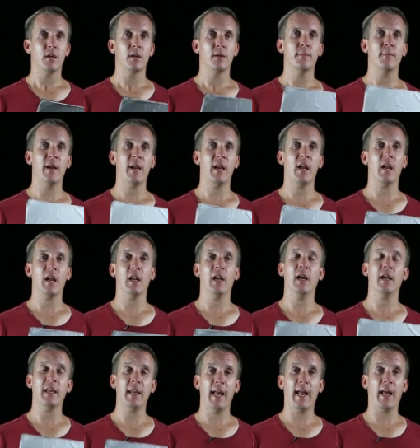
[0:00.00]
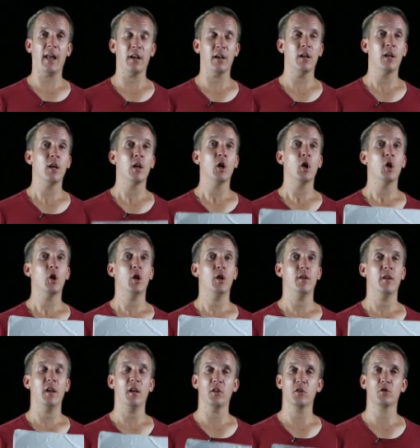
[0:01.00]
making it, again,
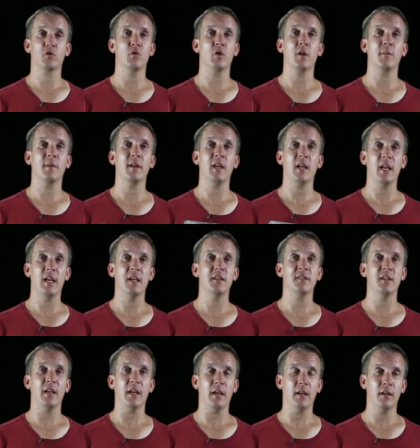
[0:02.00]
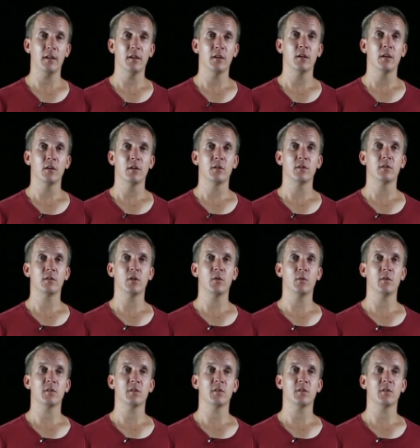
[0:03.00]
extremely easy to